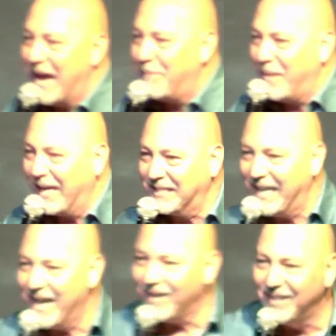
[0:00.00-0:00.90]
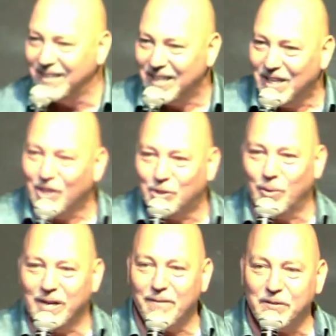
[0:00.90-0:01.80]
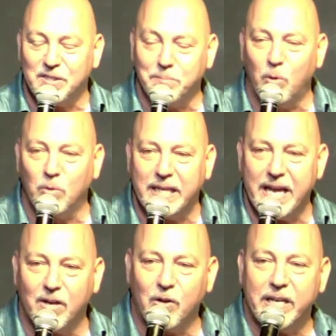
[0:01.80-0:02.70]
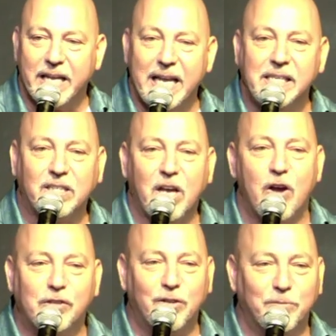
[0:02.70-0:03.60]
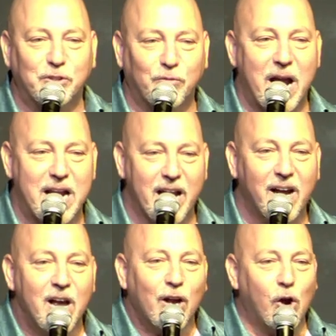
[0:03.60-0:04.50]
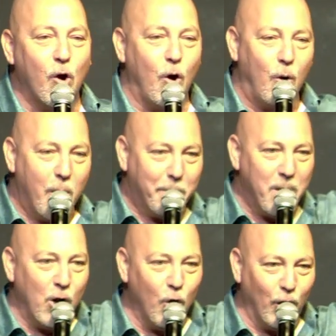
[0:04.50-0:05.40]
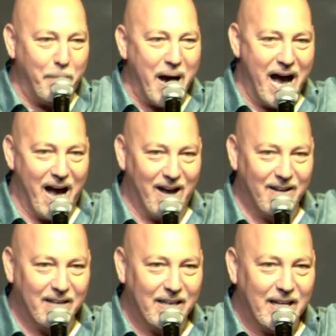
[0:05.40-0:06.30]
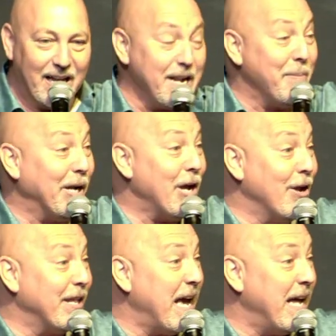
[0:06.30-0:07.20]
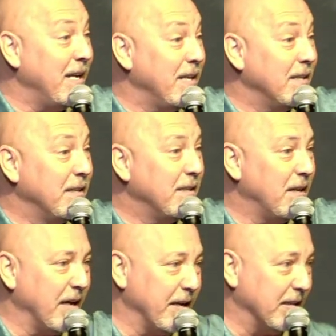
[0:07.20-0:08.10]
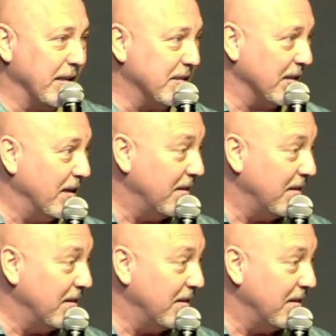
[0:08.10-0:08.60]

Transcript: outback town to another small town on the east coast of Australia called Mooloolaba. Anybody heard of that? Oh, I didn't think so.